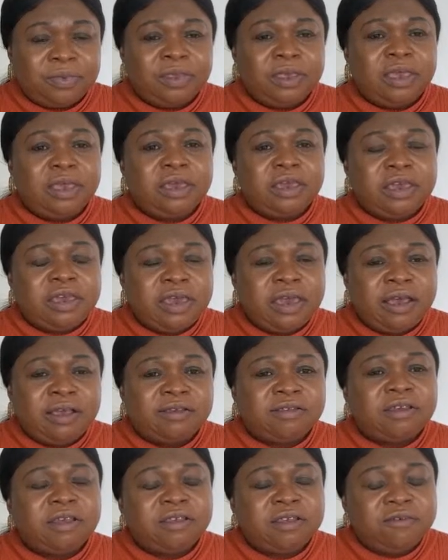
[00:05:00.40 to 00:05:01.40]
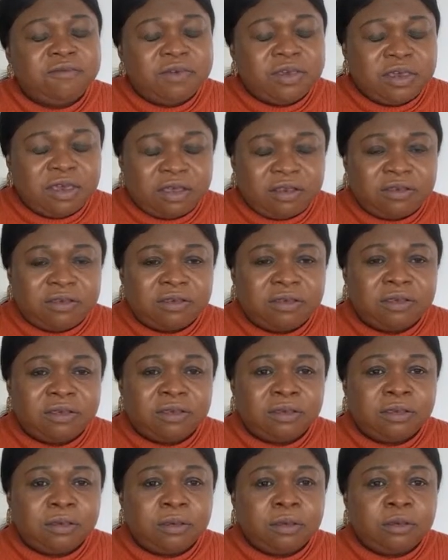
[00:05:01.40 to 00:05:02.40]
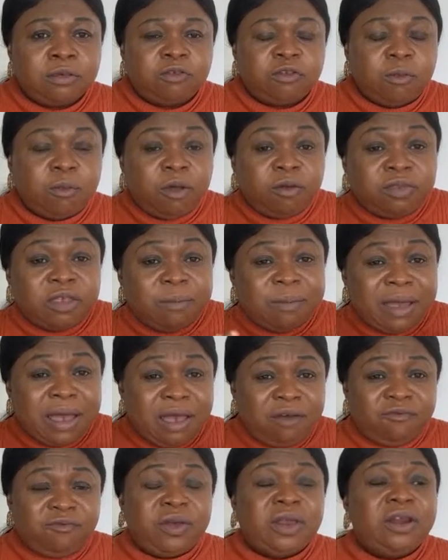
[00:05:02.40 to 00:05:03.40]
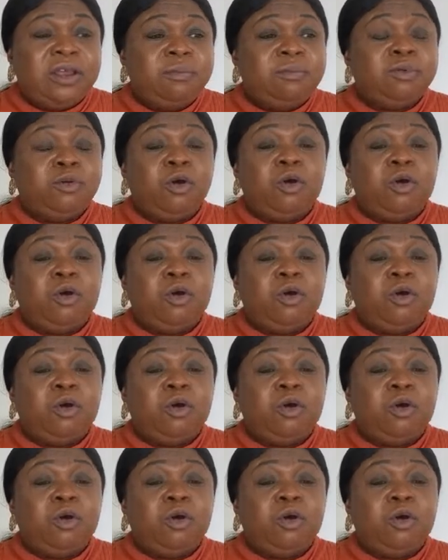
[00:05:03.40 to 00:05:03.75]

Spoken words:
A care certificate. Some of them are available